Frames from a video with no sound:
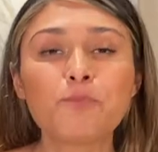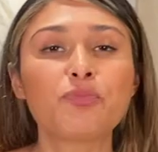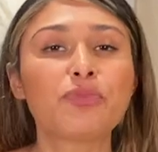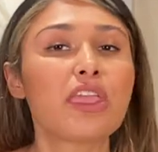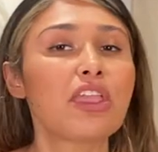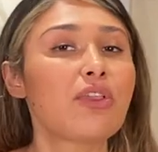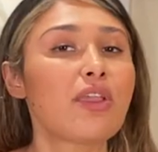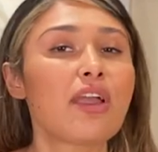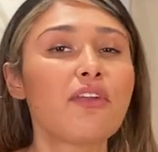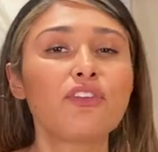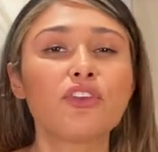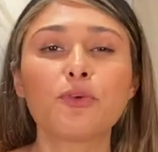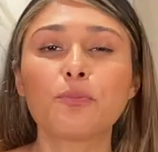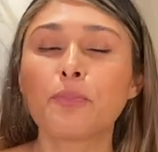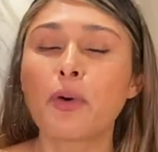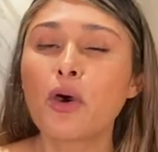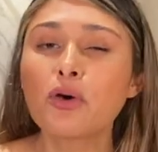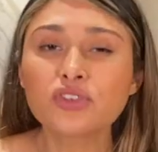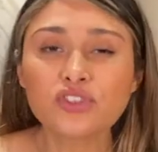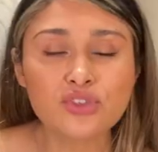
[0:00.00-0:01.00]
that you have your
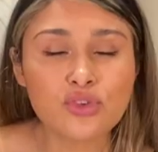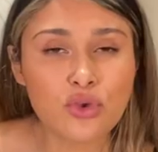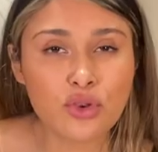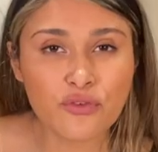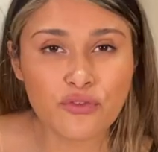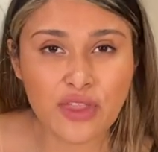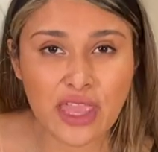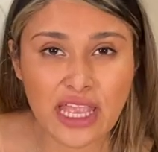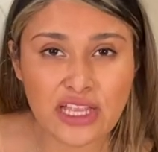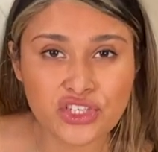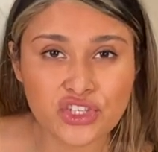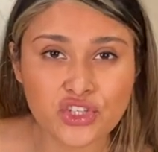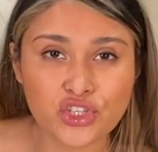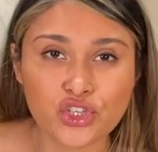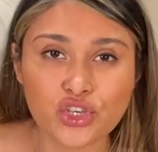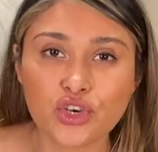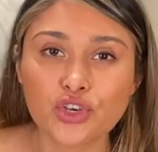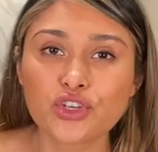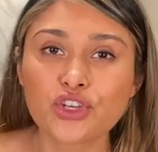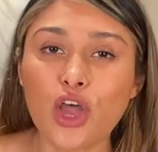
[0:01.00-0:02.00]
post notifications
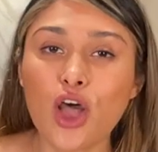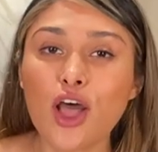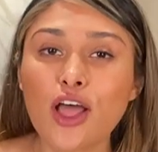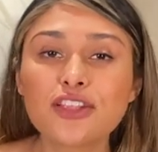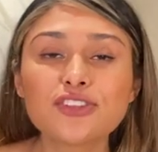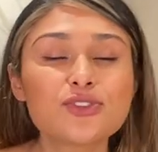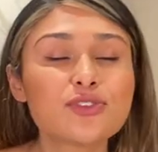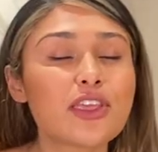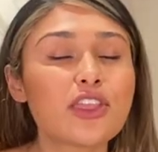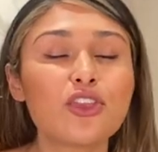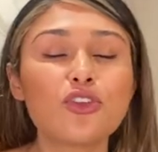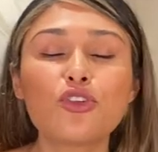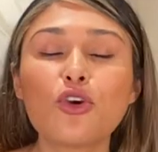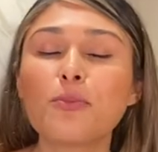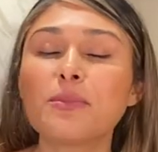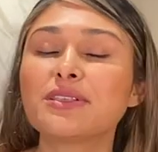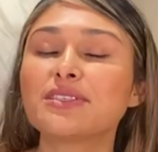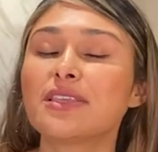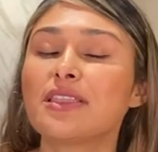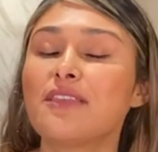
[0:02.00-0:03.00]
turned on so that you don't
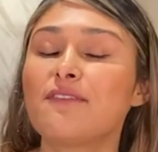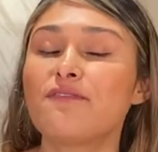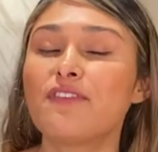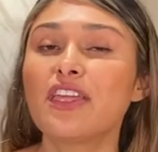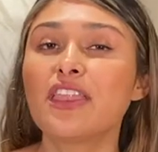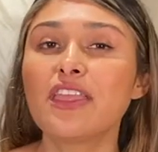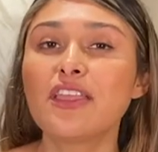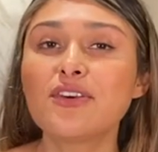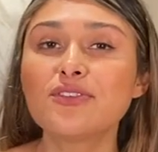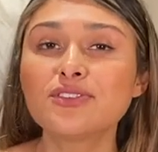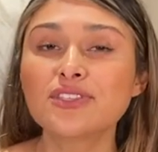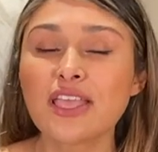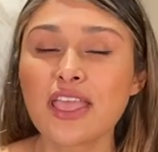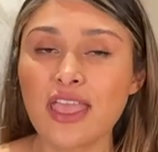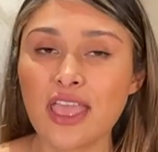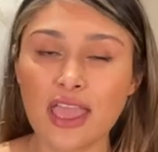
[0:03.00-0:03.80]
miss any videos.